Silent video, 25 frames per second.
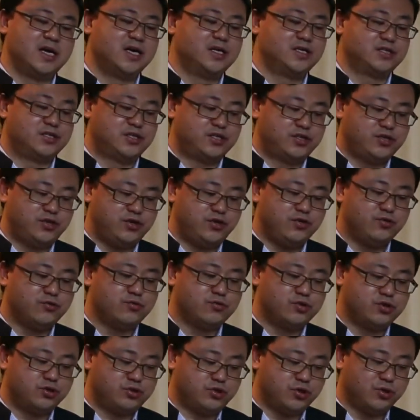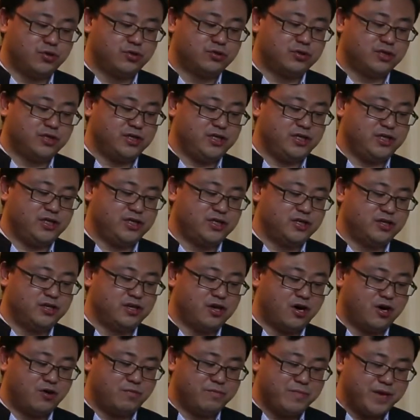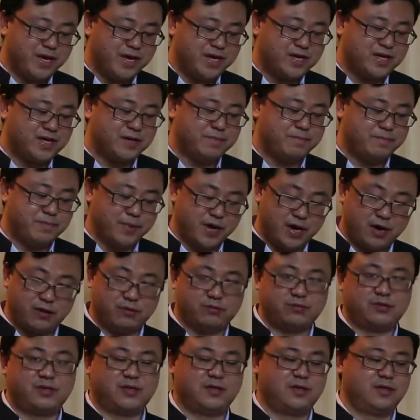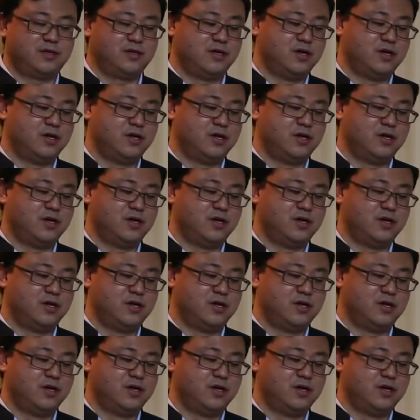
Silk Road economic belt